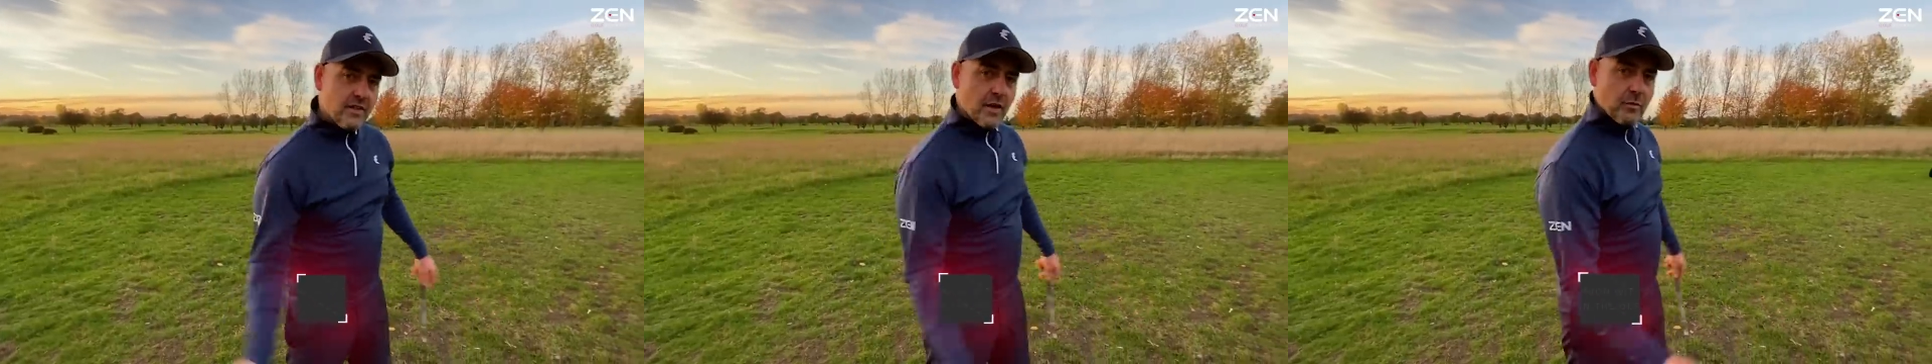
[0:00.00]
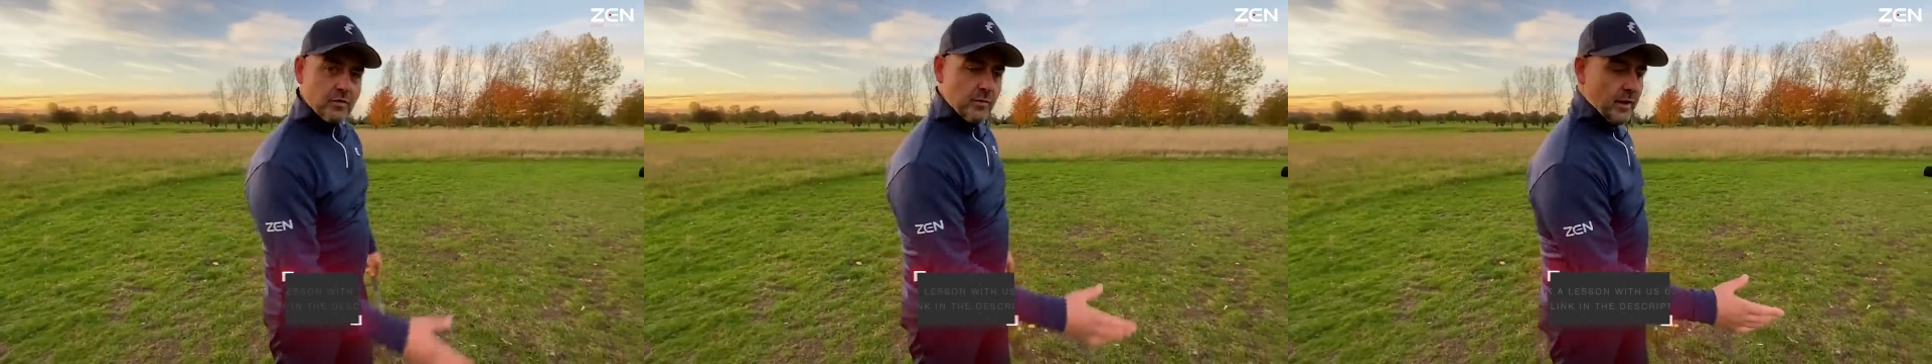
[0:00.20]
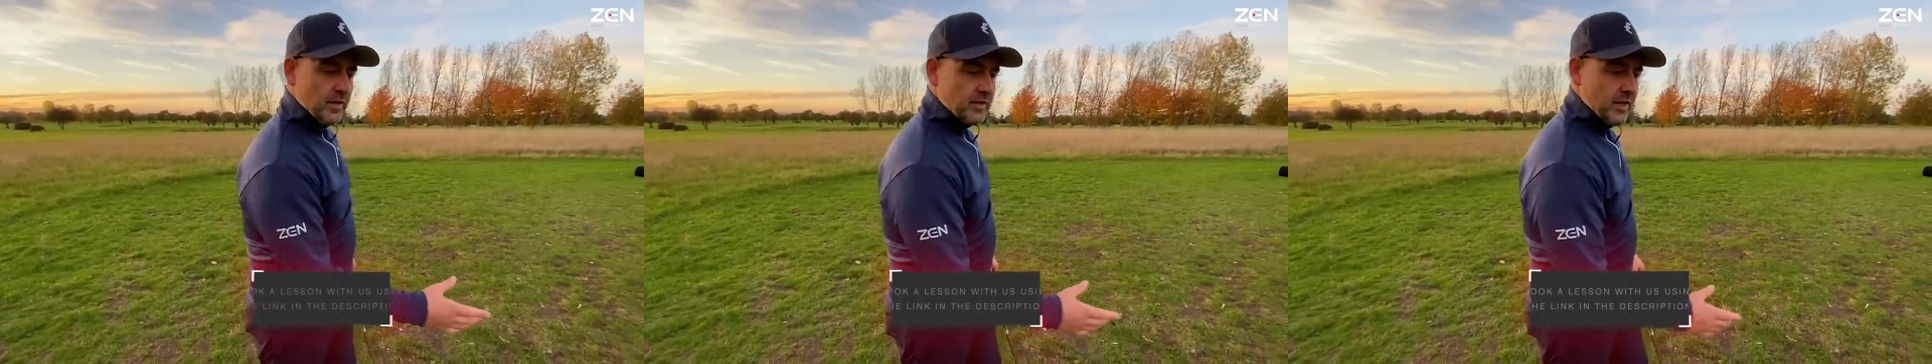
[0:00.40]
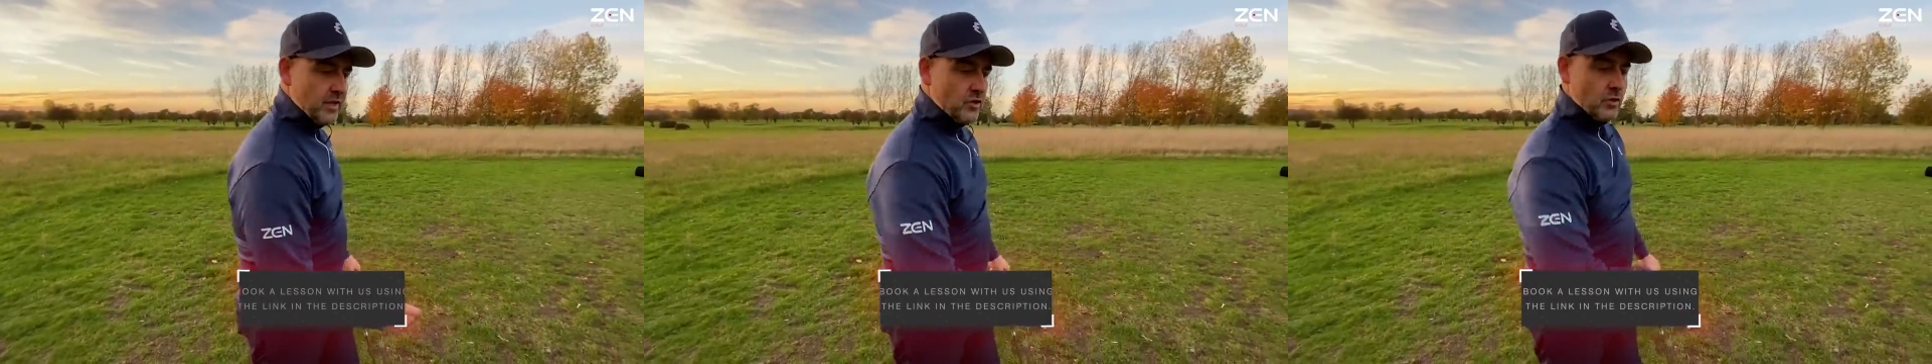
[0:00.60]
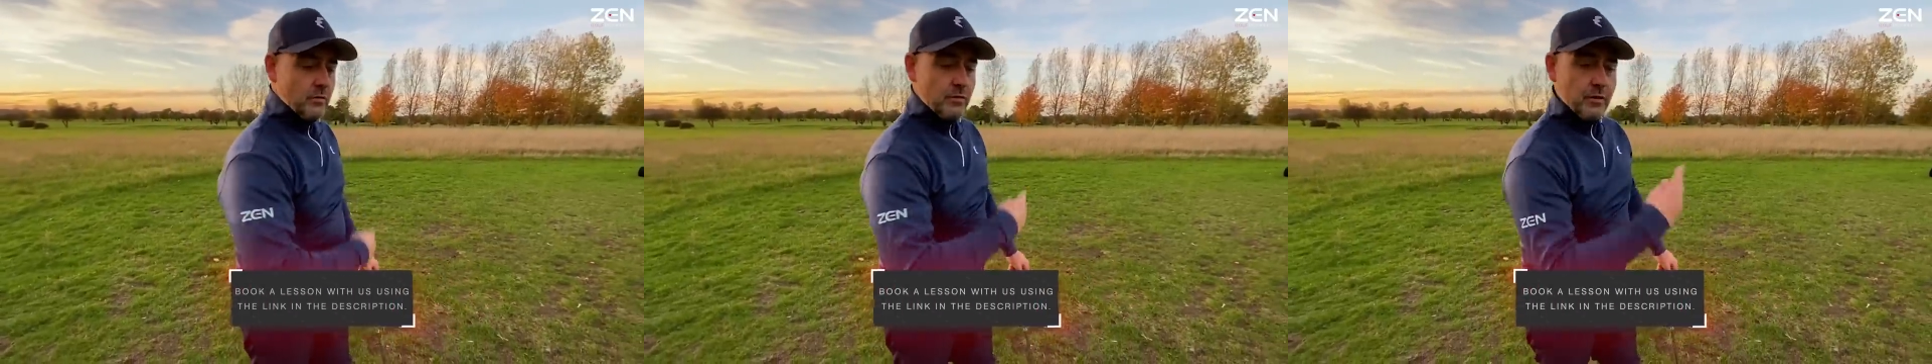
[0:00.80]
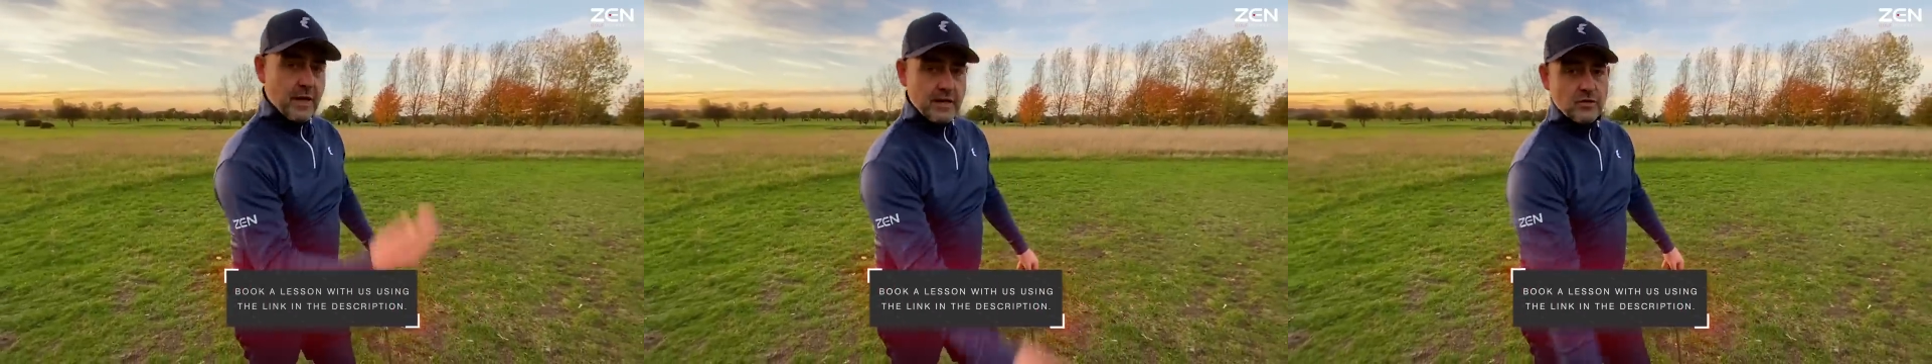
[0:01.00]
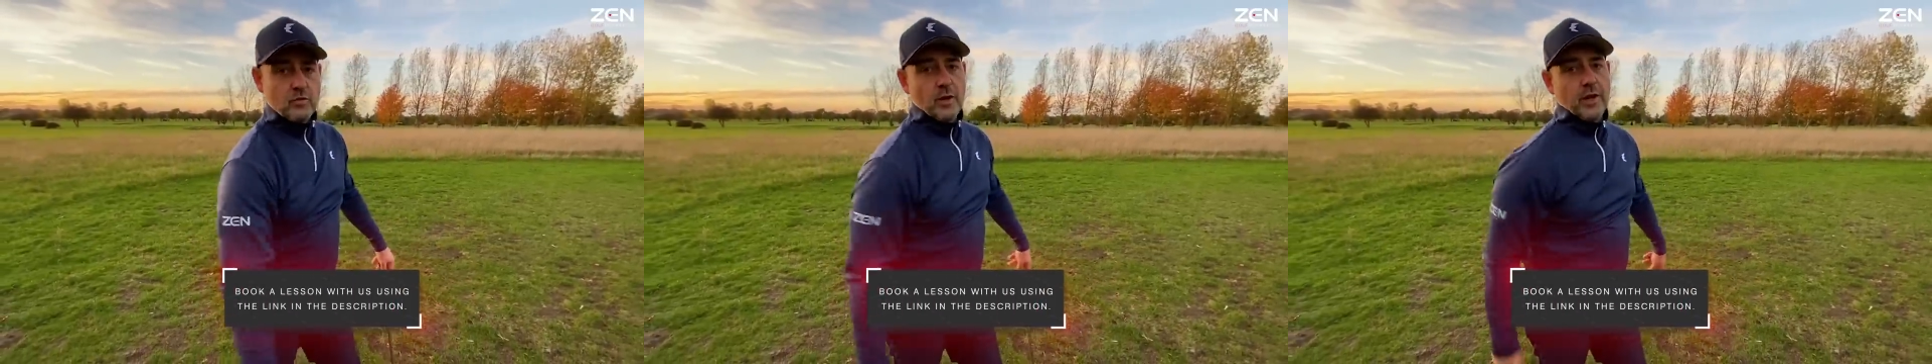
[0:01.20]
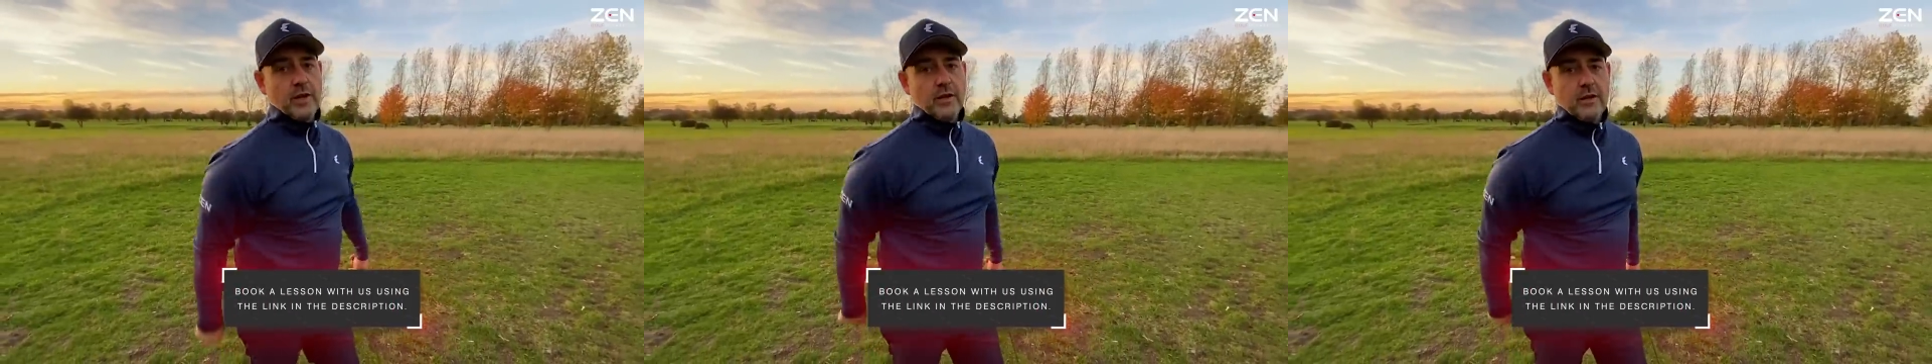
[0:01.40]
the optimization for that
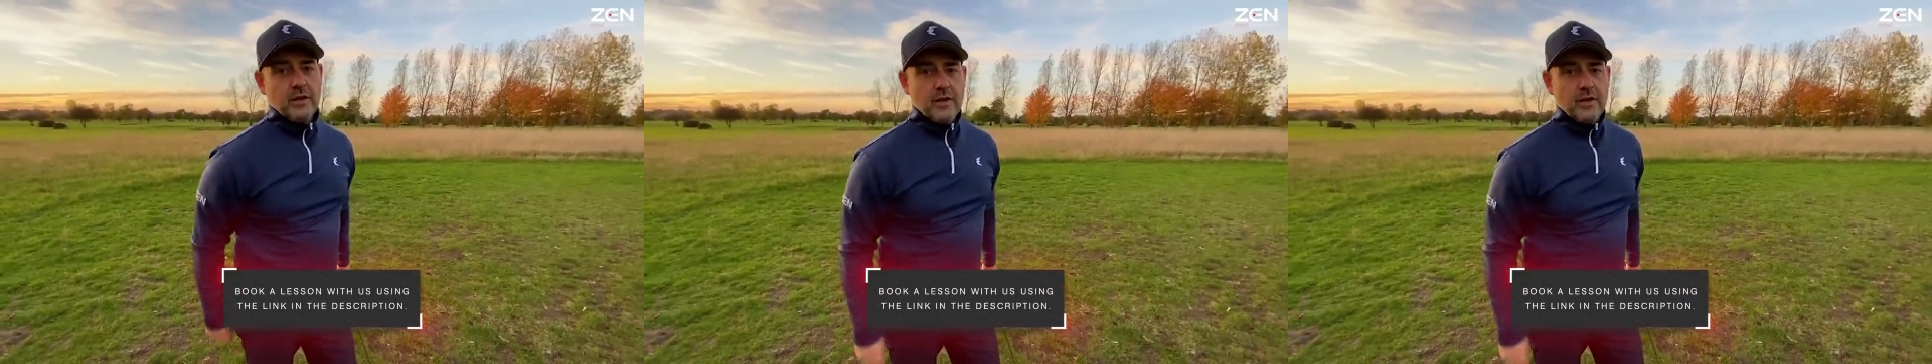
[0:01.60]
swing.